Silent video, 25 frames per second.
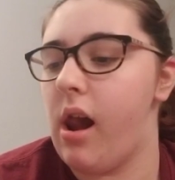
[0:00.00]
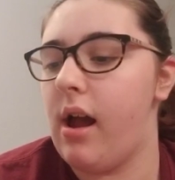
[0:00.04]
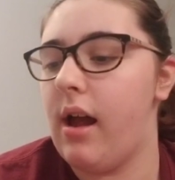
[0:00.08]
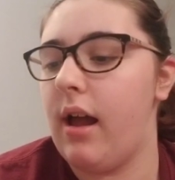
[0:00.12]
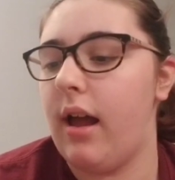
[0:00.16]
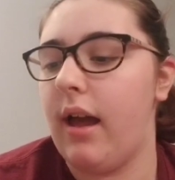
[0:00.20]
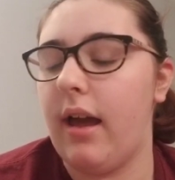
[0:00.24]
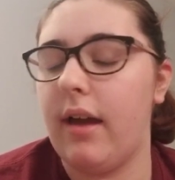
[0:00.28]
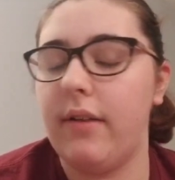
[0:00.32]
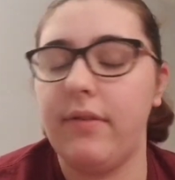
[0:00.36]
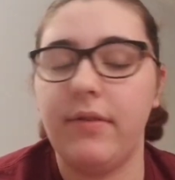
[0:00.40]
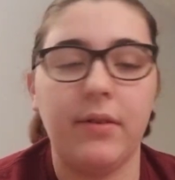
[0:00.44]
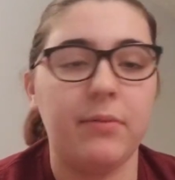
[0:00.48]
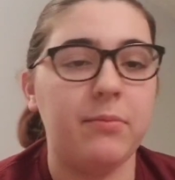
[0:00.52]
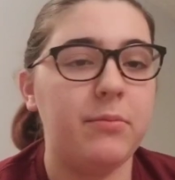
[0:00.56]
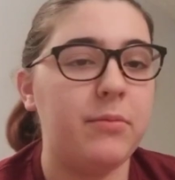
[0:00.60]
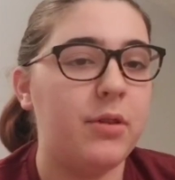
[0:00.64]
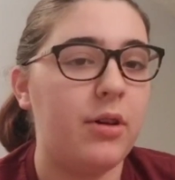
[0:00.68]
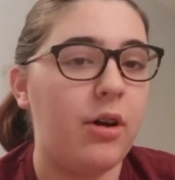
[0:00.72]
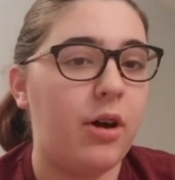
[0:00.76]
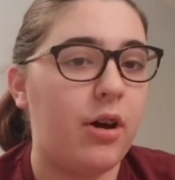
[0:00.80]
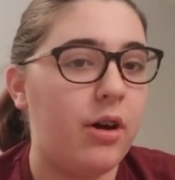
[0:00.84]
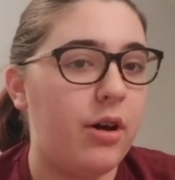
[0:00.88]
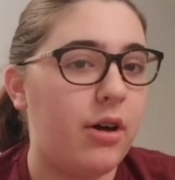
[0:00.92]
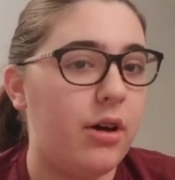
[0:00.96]
Uh, I
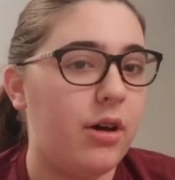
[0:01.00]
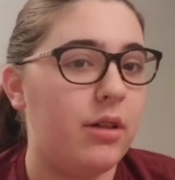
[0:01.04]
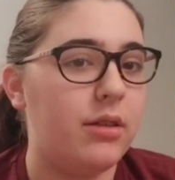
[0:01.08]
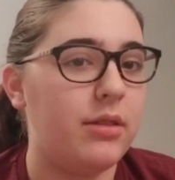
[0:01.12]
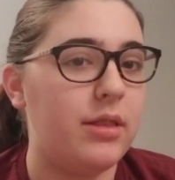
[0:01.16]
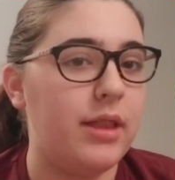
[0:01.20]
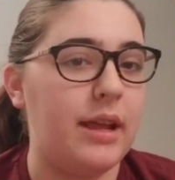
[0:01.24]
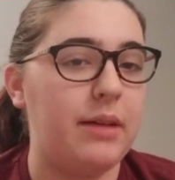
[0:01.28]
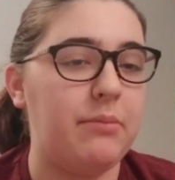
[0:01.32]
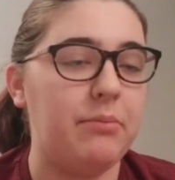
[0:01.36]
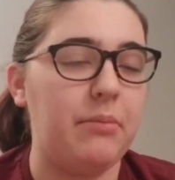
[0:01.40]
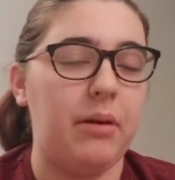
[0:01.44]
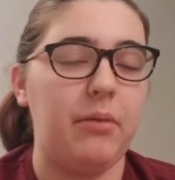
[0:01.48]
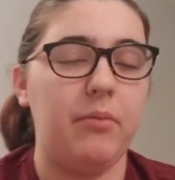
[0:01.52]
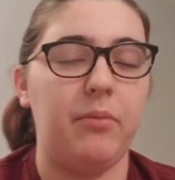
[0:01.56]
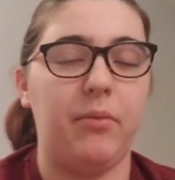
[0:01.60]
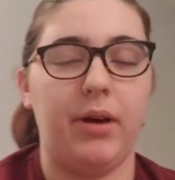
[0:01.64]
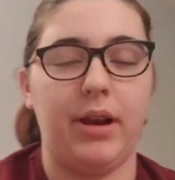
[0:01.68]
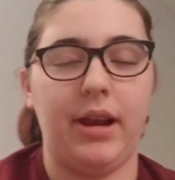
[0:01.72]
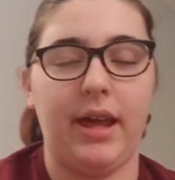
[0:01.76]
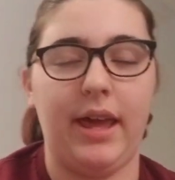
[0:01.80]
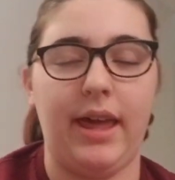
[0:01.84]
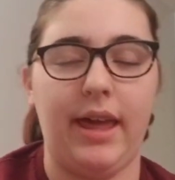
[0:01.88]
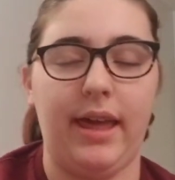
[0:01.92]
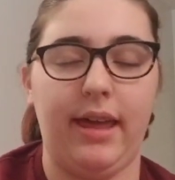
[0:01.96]
filmed all like my
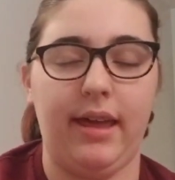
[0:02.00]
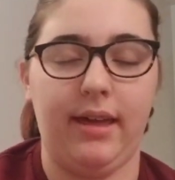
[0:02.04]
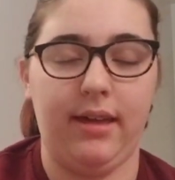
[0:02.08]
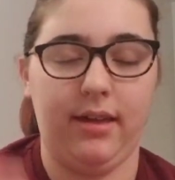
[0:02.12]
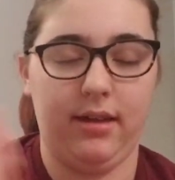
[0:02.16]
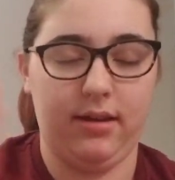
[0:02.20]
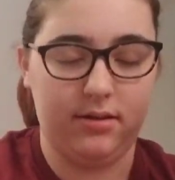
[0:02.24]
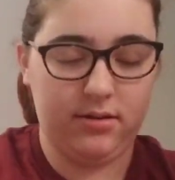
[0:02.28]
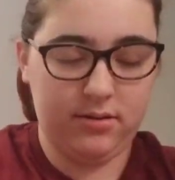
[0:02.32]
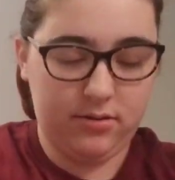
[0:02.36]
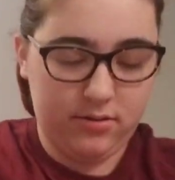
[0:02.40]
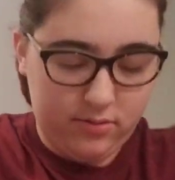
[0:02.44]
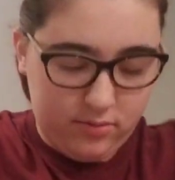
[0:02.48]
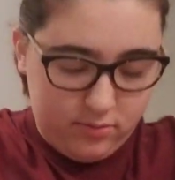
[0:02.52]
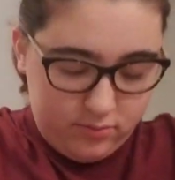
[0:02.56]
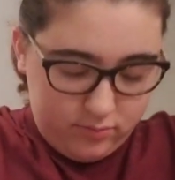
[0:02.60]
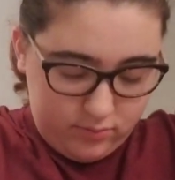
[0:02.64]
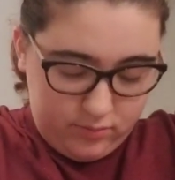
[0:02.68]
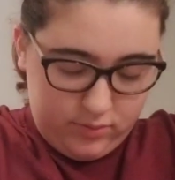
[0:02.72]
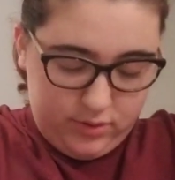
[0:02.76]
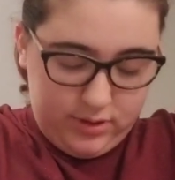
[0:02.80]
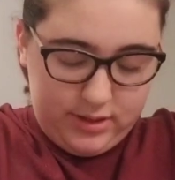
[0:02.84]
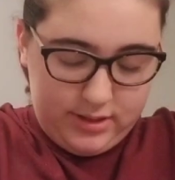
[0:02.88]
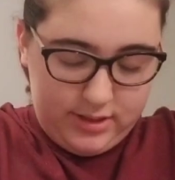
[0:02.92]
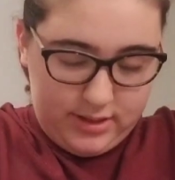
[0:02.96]
what I ate,
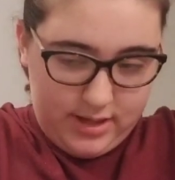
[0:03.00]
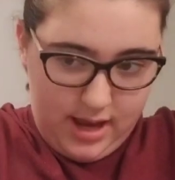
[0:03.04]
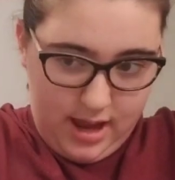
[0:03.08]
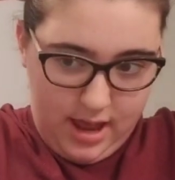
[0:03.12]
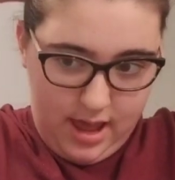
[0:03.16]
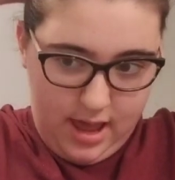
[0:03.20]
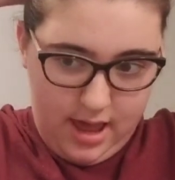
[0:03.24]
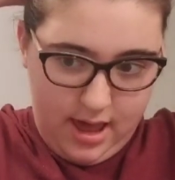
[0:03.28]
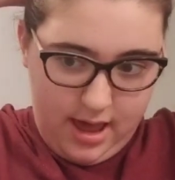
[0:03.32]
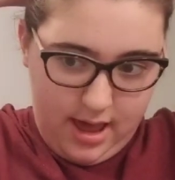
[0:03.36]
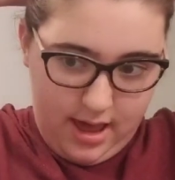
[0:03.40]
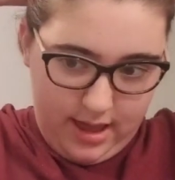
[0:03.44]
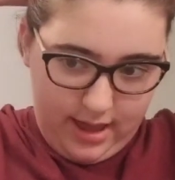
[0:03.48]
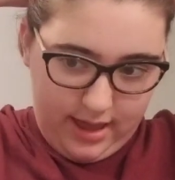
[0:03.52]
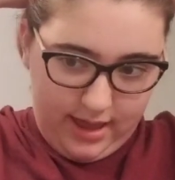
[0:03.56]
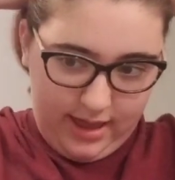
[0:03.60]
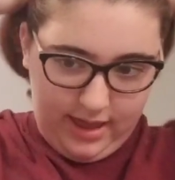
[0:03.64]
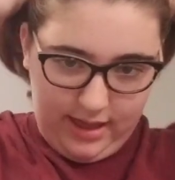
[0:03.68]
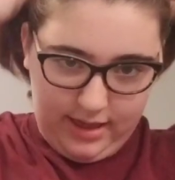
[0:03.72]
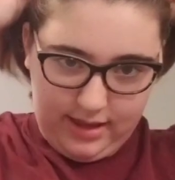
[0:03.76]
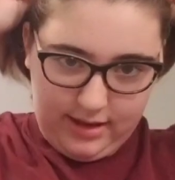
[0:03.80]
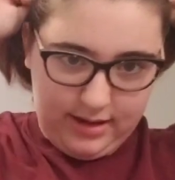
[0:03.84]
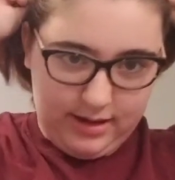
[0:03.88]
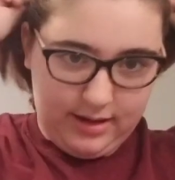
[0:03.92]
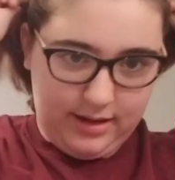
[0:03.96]
what I
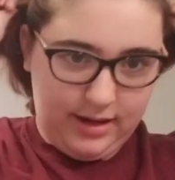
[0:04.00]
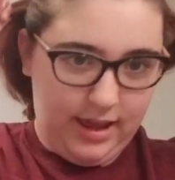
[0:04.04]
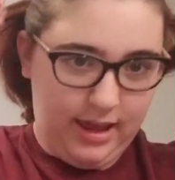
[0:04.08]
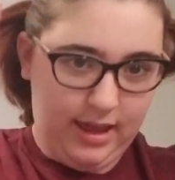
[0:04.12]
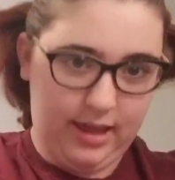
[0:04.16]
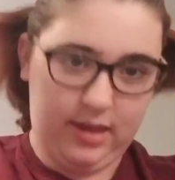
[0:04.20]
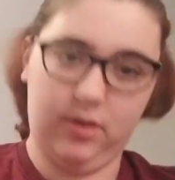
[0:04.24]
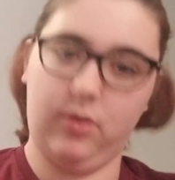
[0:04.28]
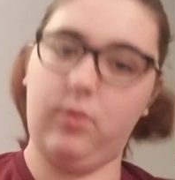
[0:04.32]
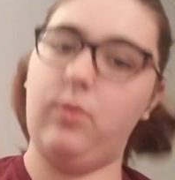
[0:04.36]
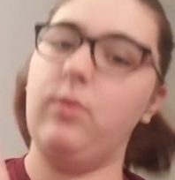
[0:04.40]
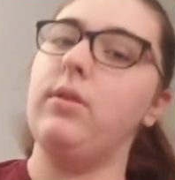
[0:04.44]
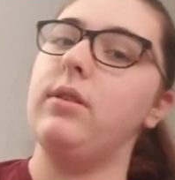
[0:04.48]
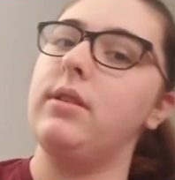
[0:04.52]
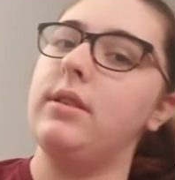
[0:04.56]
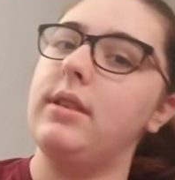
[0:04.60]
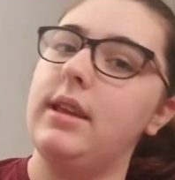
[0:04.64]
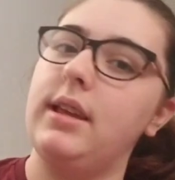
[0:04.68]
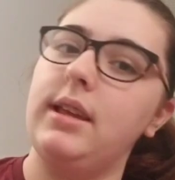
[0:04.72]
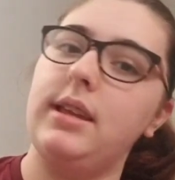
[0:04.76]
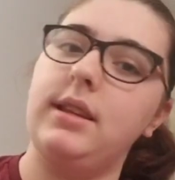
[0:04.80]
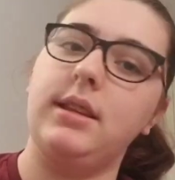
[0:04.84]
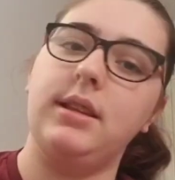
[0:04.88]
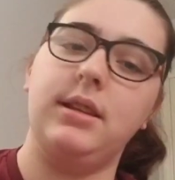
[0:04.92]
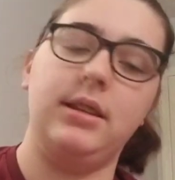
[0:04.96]
eat in a day
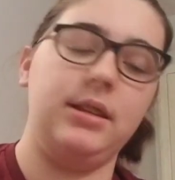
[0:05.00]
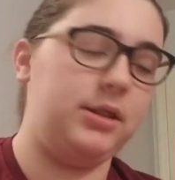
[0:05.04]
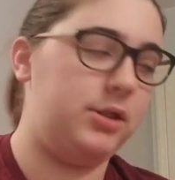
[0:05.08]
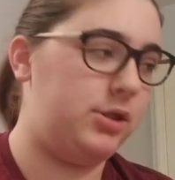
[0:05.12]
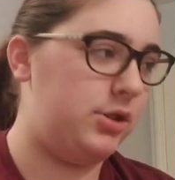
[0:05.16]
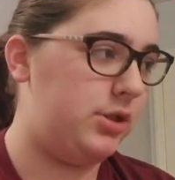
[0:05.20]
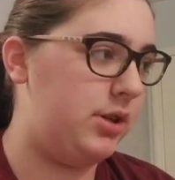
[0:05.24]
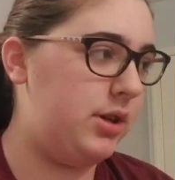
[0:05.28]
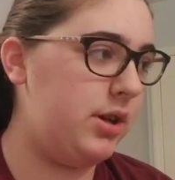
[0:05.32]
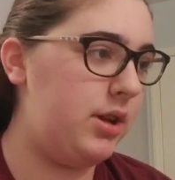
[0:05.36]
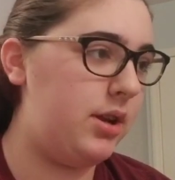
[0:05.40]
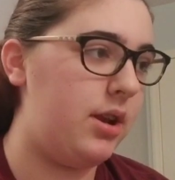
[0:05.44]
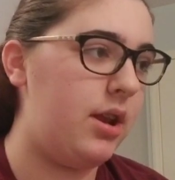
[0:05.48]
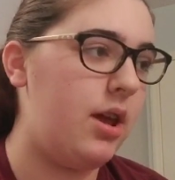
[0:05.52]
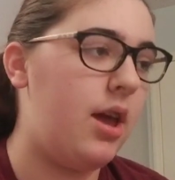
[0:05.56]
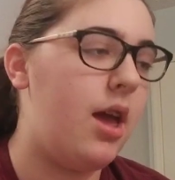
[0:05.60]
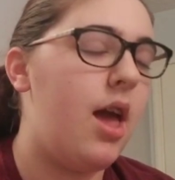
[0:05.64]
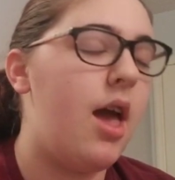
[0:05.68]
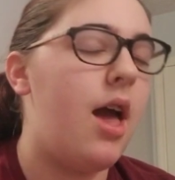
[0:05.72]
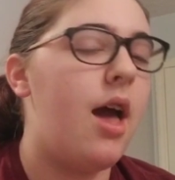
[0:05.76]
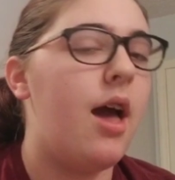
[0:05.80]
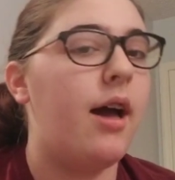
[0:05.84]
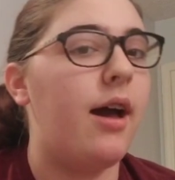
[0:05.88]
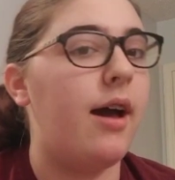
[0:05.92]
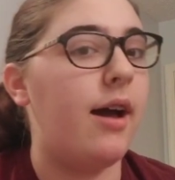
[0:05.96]
quarantine edition
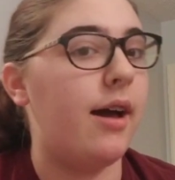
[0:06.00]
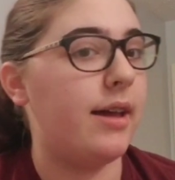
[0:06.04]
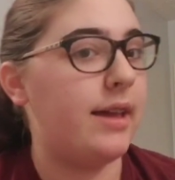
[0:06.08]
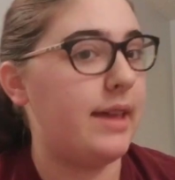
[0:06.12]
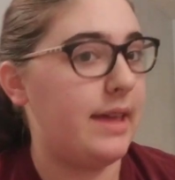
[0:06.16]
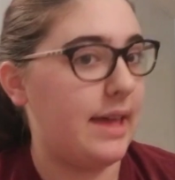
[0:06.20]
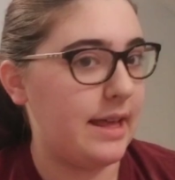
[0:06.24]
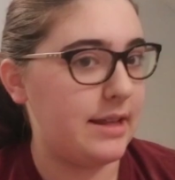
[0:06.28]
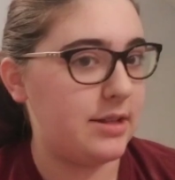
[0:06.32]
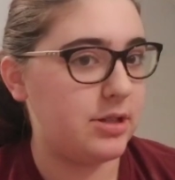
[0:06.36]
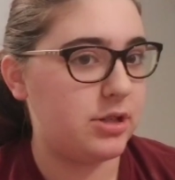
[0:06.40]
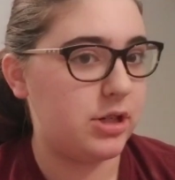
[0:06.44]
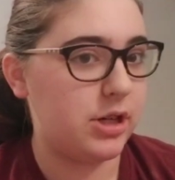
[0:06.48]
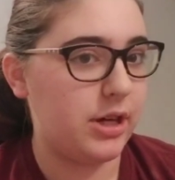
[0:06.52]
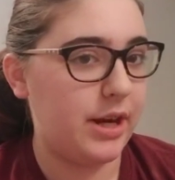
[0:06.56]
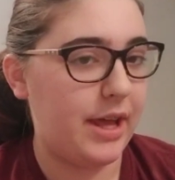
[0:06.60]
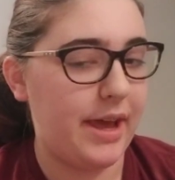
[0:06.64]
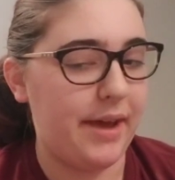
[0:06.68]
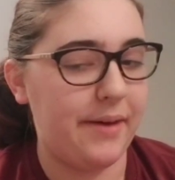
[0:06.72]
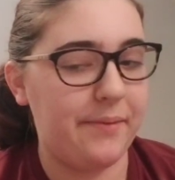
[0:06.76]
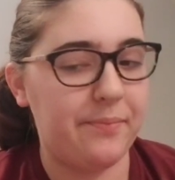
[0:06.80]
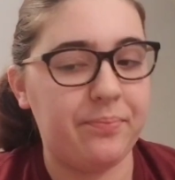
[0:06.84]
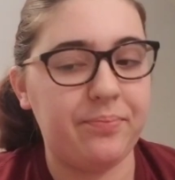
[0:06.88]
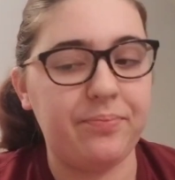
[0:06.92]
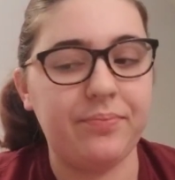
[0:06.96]

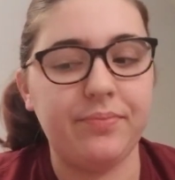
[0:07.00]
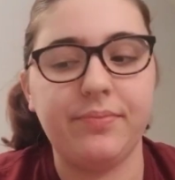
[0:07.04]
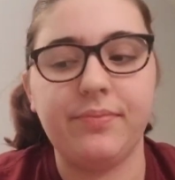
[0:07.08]
yesterday,